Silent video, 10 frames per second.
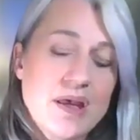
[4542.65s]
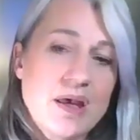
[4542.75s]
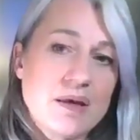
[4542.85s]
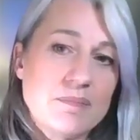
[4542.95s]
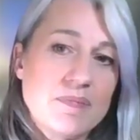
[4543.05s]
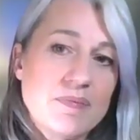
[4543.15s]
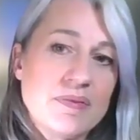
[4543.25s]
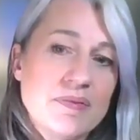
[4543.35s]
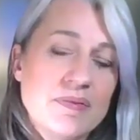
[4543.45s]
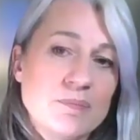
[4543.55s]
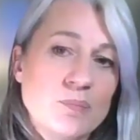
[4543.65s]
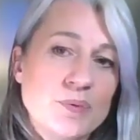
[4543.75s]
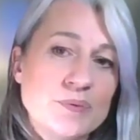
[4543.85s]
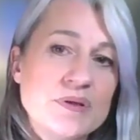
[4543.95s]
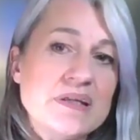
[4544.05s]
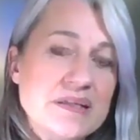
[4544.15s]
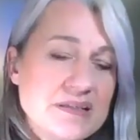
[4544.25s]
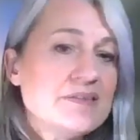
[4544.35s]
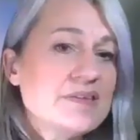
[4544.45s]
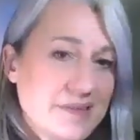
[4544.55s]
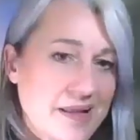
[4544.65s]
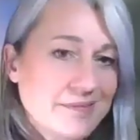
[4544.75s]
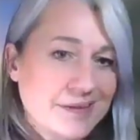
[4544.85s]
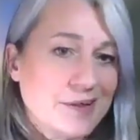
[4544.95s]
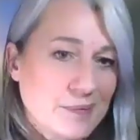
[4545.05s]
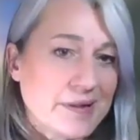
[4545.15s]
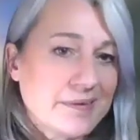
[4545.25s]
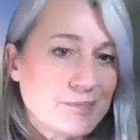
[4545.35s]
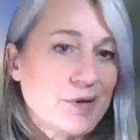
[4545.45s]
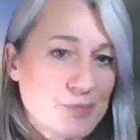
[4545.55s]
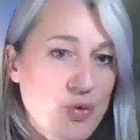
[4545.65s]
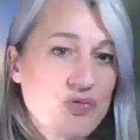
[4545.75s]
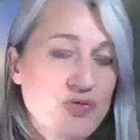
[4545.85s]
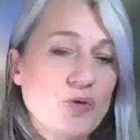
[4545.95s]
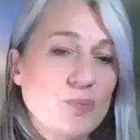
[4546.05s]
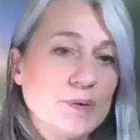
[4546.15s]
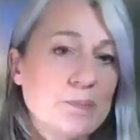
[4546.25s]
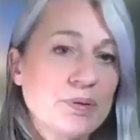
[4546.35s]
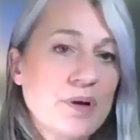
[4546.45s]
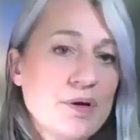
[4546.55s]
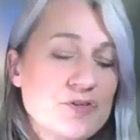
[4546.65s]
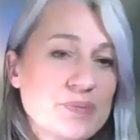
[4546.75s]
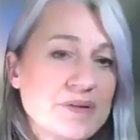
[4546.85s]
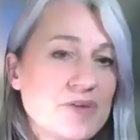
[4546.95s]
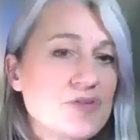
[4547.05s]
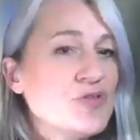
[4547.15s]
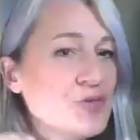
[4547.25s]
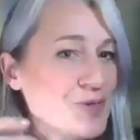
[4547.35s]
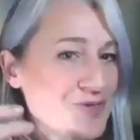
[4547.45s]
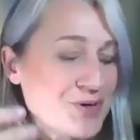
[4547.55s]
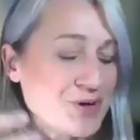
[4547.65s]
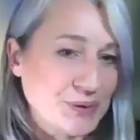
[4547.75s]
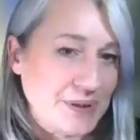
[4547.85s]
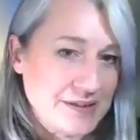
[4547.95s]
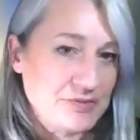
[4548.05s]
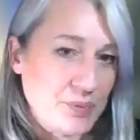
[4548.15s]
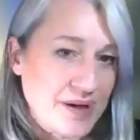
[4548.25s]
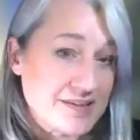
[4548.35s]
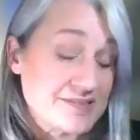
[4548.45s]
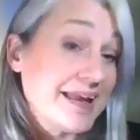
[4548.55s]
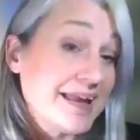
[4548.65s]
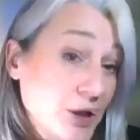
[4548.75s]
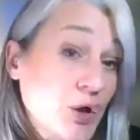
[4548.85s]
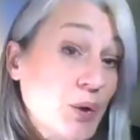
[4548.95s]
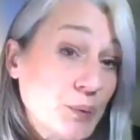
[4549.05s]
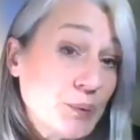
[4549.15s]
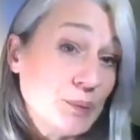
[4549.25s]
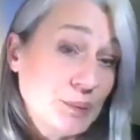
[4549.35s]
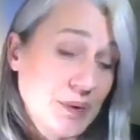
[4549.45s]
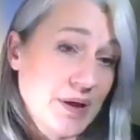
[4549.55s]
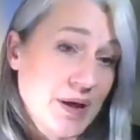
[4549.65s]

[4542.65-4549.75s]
that would need that, like the kind of more formal approach, but there's also much more creative ways, like co-cabinet